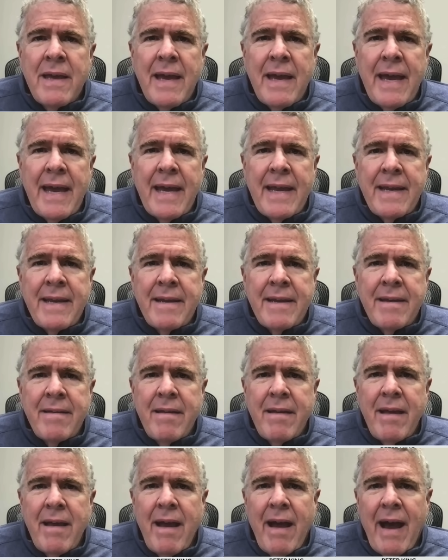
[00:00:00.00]
And
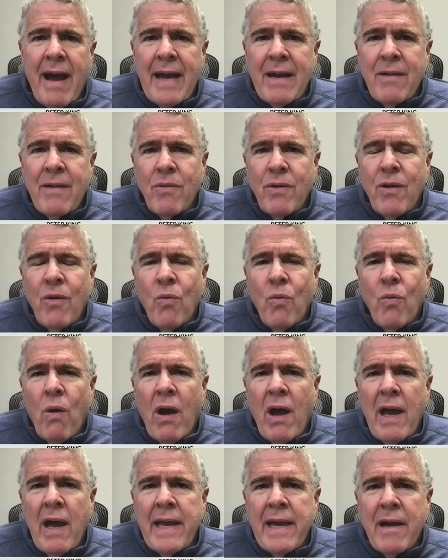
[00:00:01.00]
I don't know
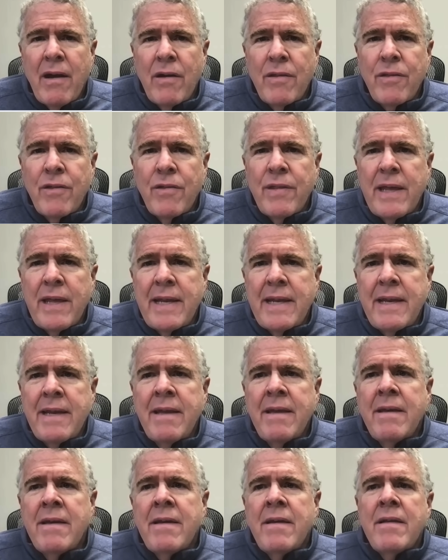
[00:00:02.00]
why, other than
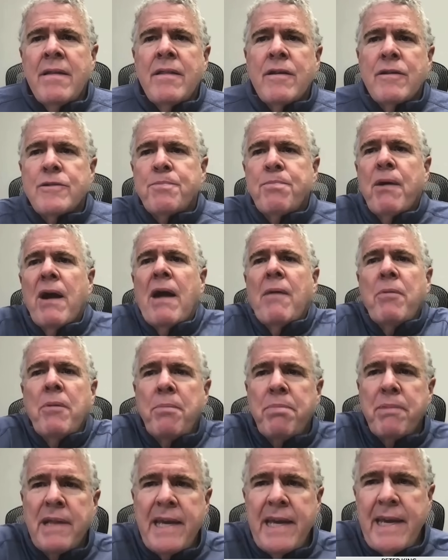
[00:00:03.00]
there's
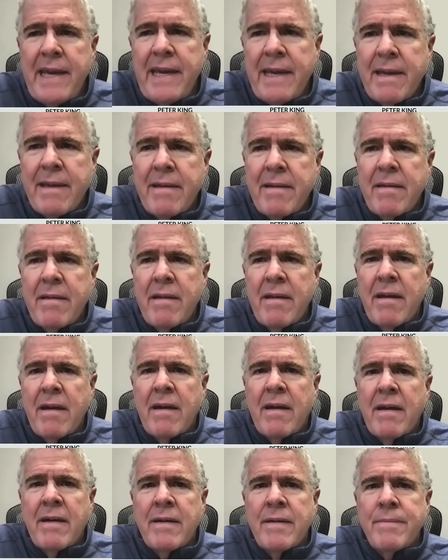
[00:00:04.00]
probably
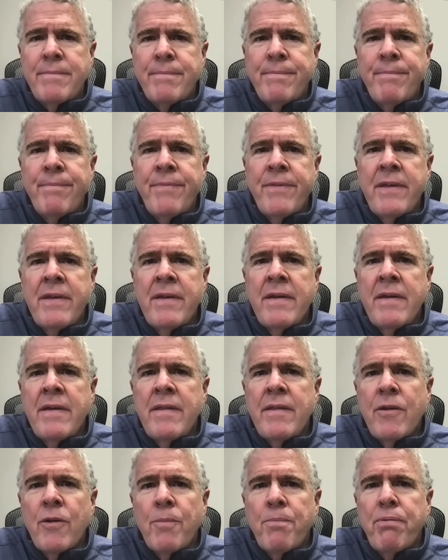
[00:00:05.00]
um,
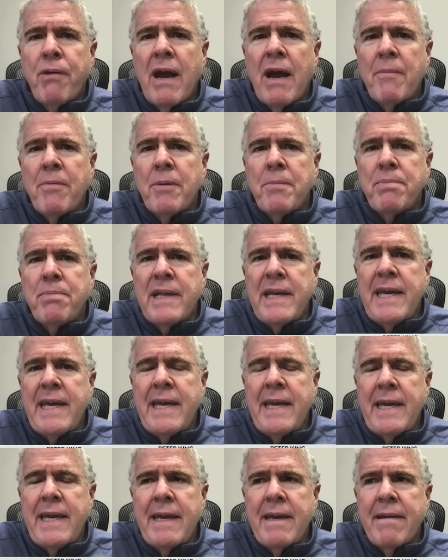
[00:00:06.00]
there are
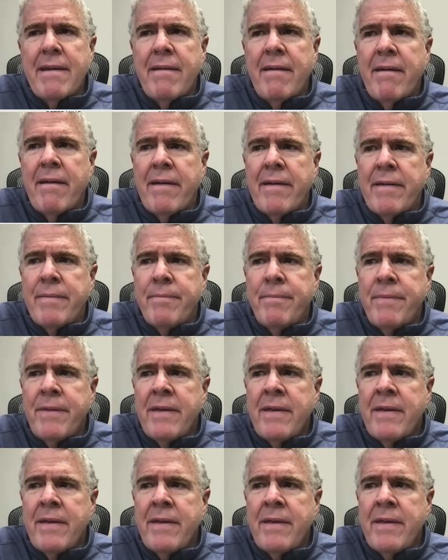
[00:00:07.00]
probably uh,